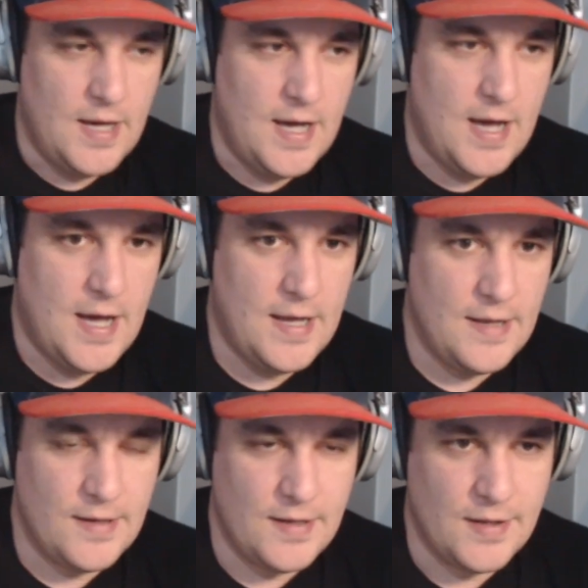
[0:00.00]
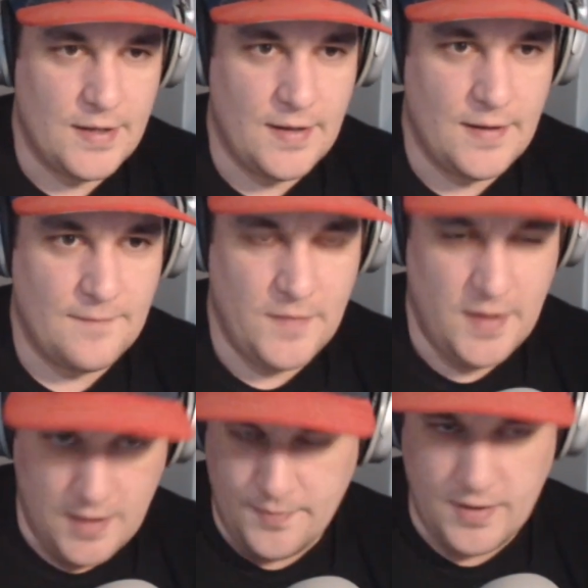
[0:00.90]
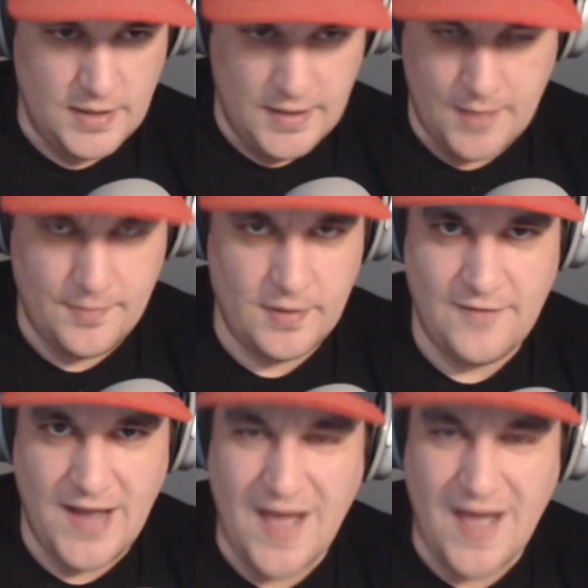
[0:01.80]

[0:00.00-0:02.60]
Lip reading: going to be leaving.